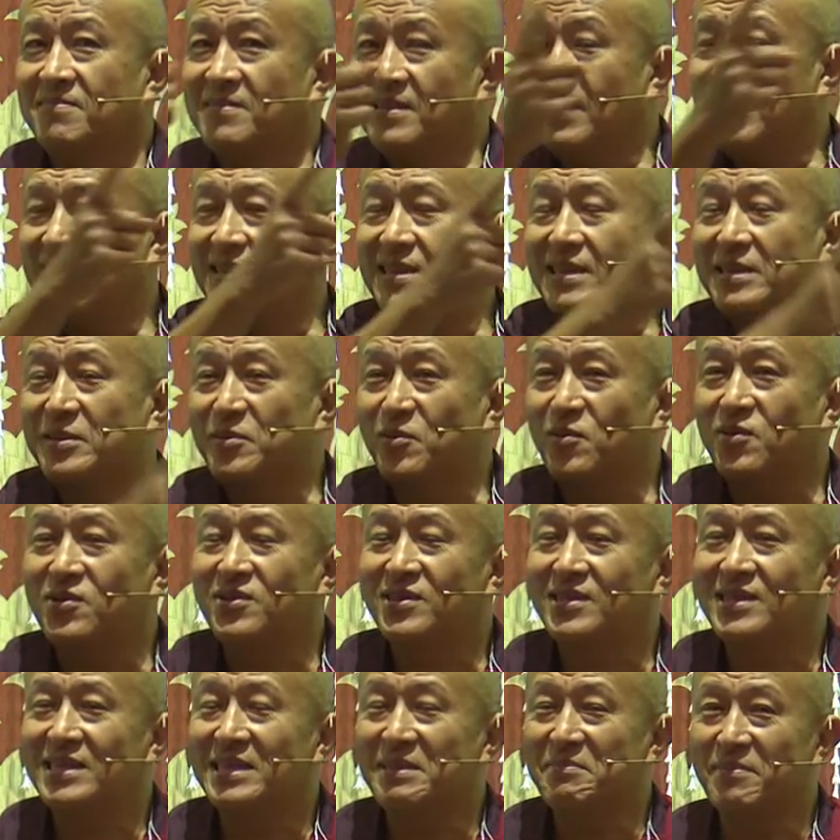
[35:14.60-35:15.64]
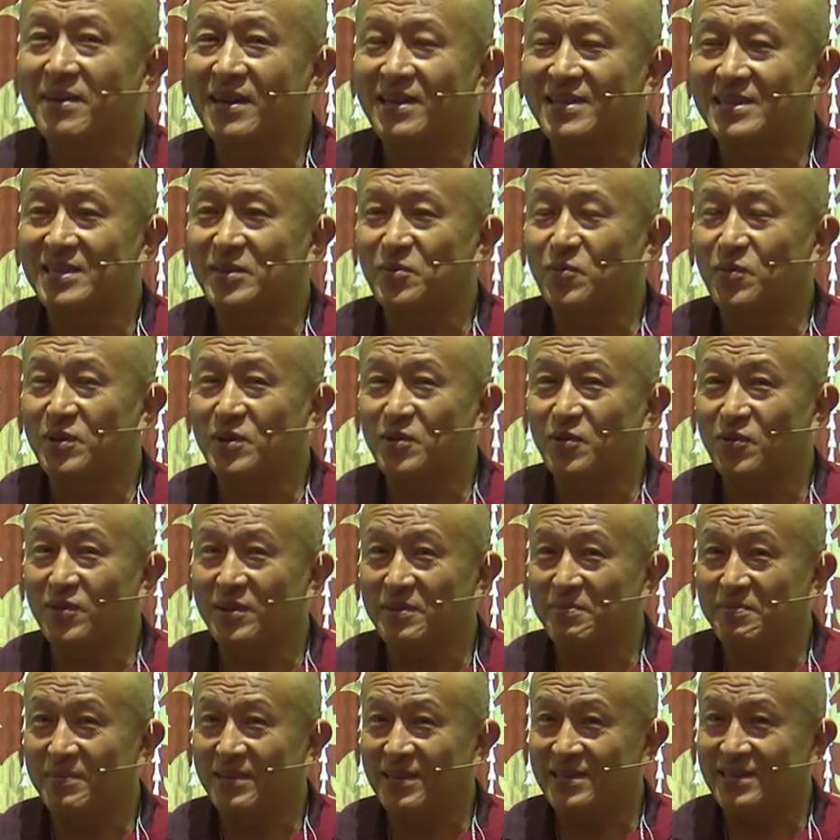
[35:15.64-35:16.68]
I can already imagine what you are
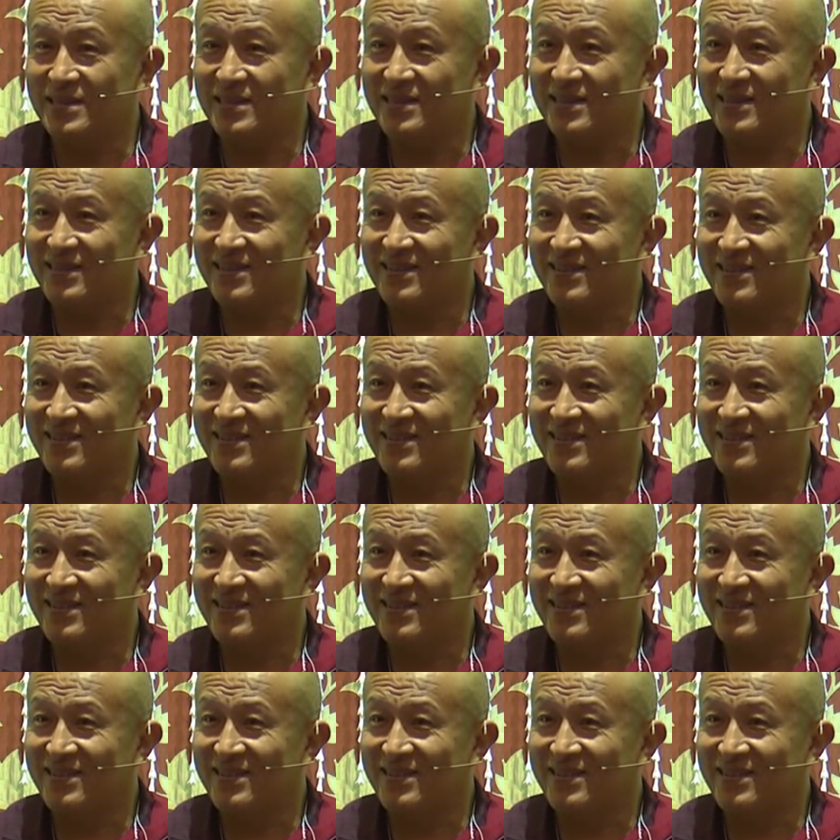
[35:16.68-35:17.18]
imagining.